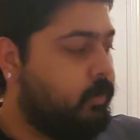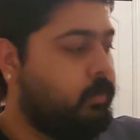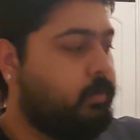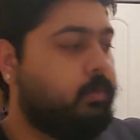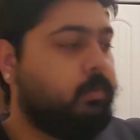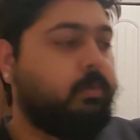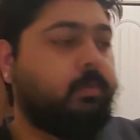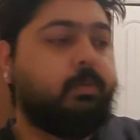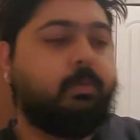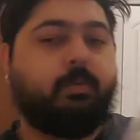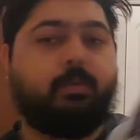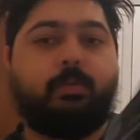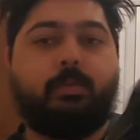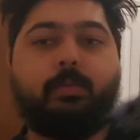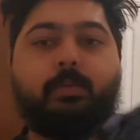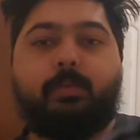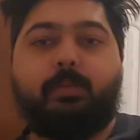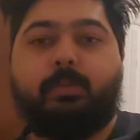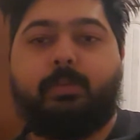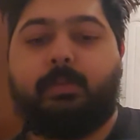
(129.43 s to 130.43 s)
Oof.
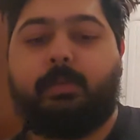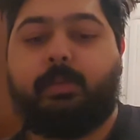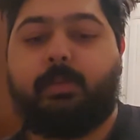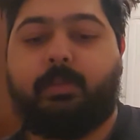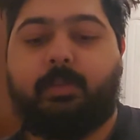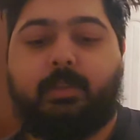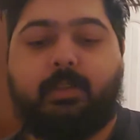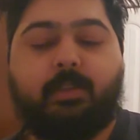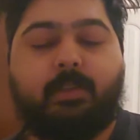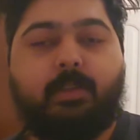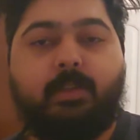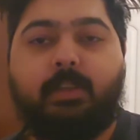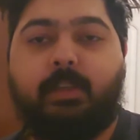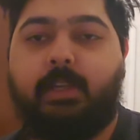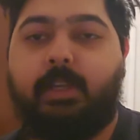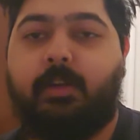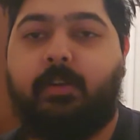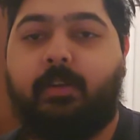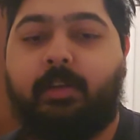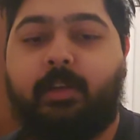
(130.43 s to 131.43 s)

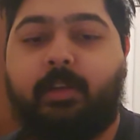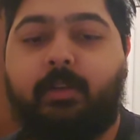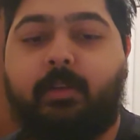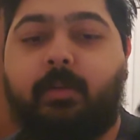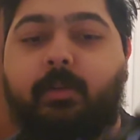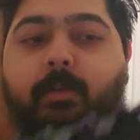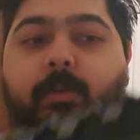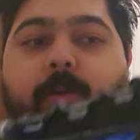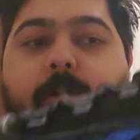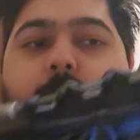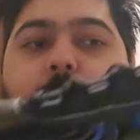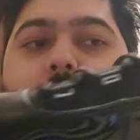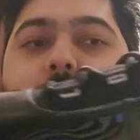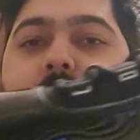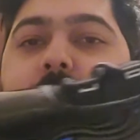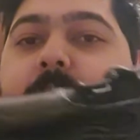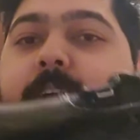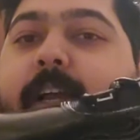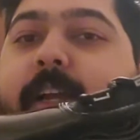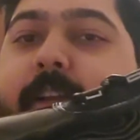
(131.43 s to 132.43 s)
How can you go wrong with
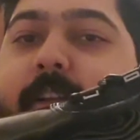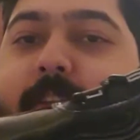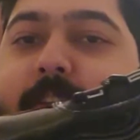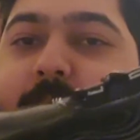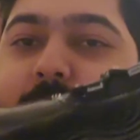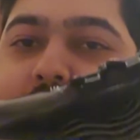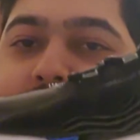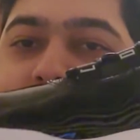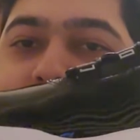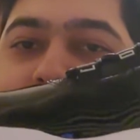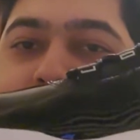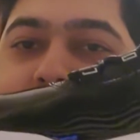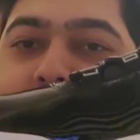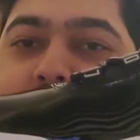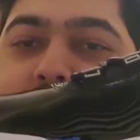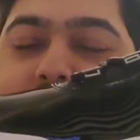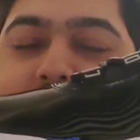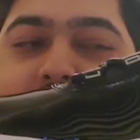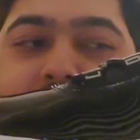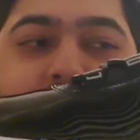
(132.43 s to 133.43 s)
that?
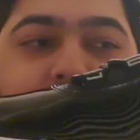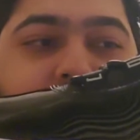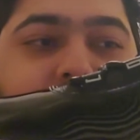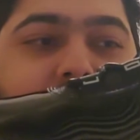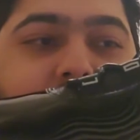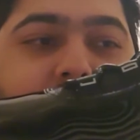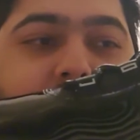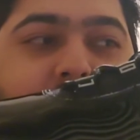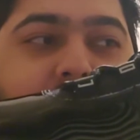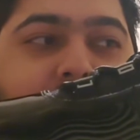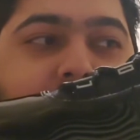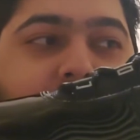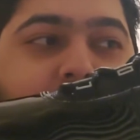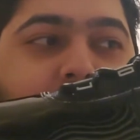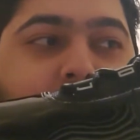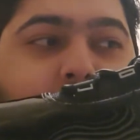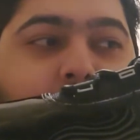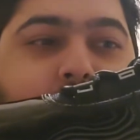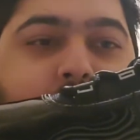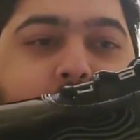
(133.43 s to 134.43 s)
The
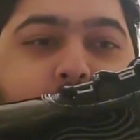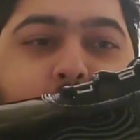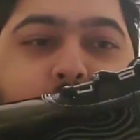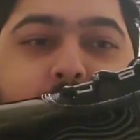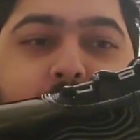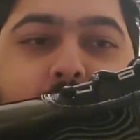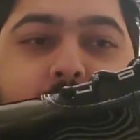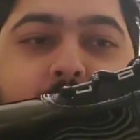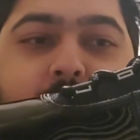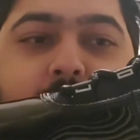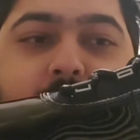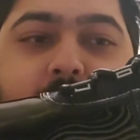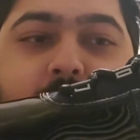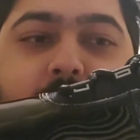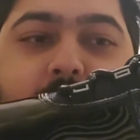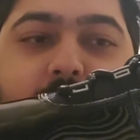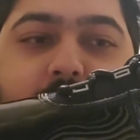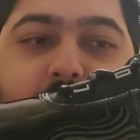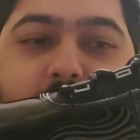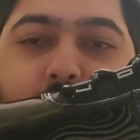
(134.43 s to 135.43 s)
Air Jordan
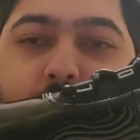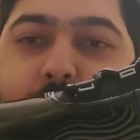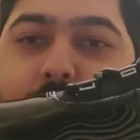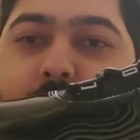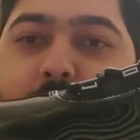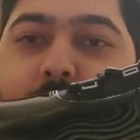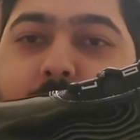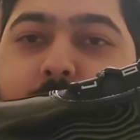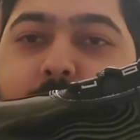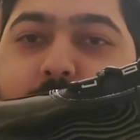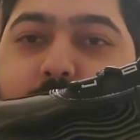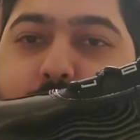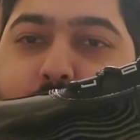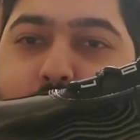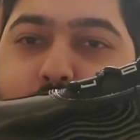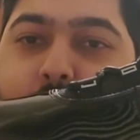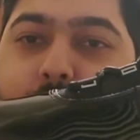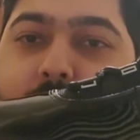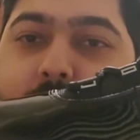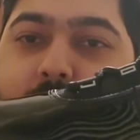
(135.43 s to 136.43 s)
11
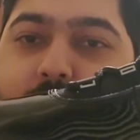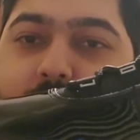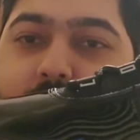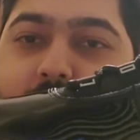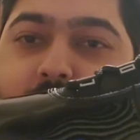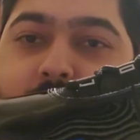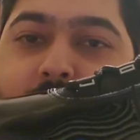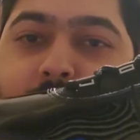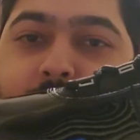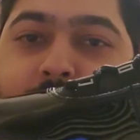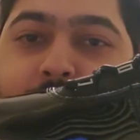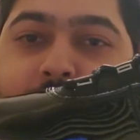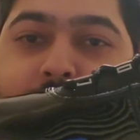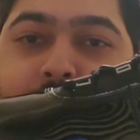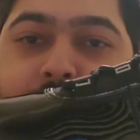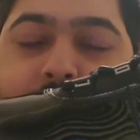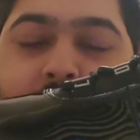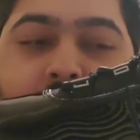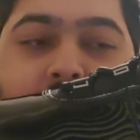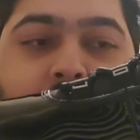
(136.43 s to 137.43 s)
Jubilee,
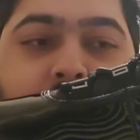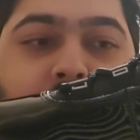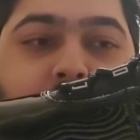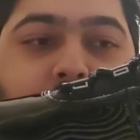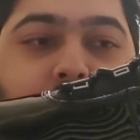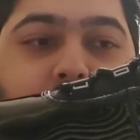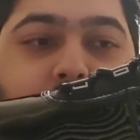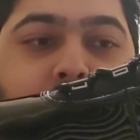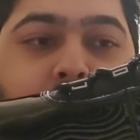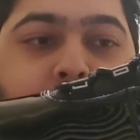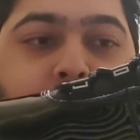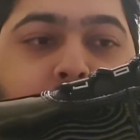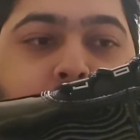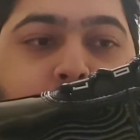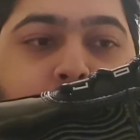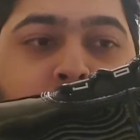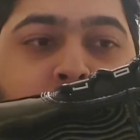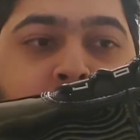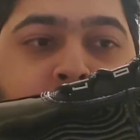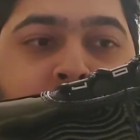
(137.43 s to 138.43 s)
to
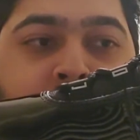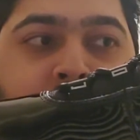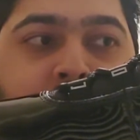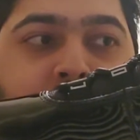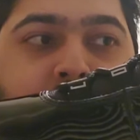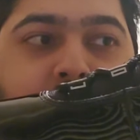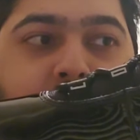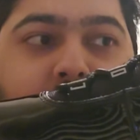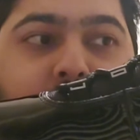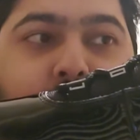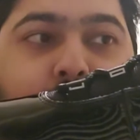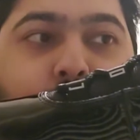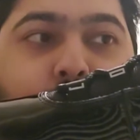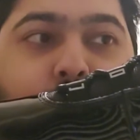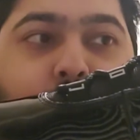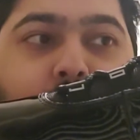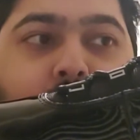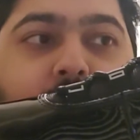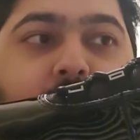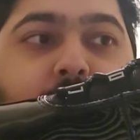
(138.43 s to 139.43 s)
commemorate the
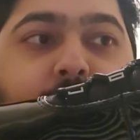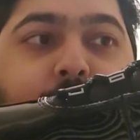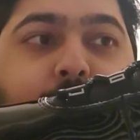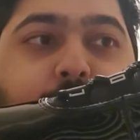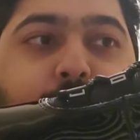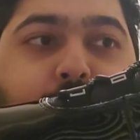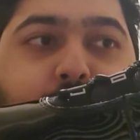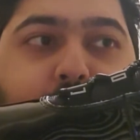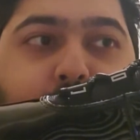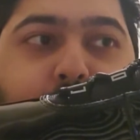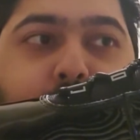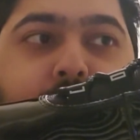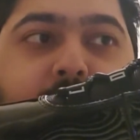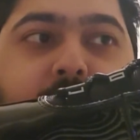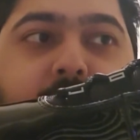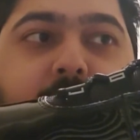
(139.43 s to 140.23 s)
25th,